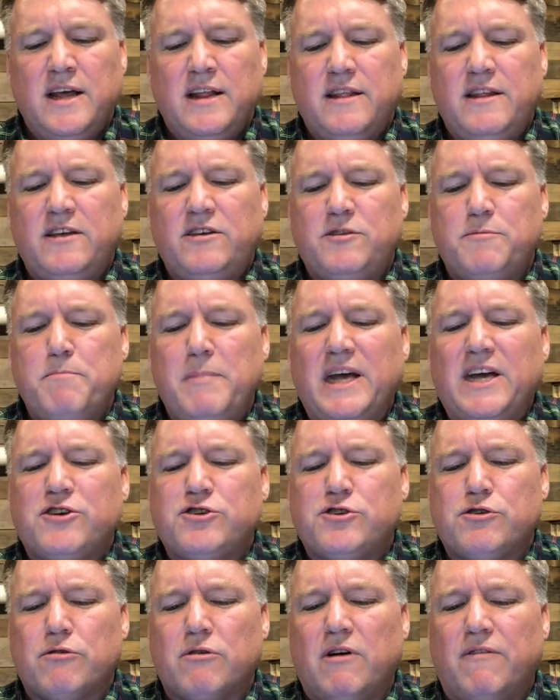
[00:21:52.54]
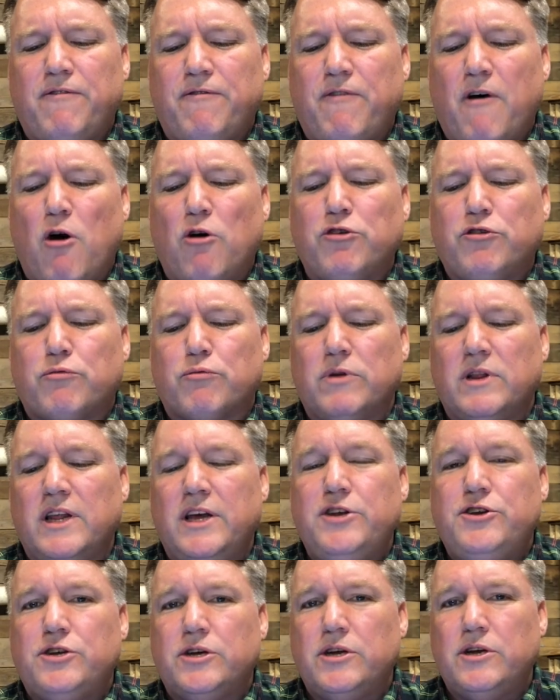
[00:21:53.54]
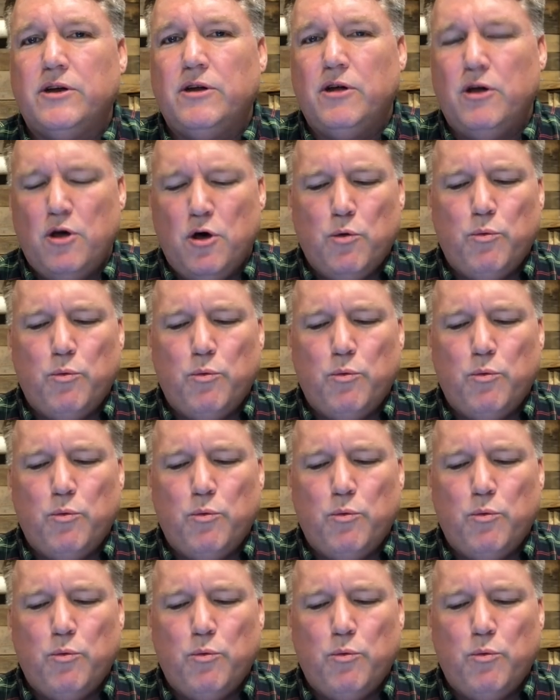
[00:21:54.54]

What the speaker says: "This mixture of false religion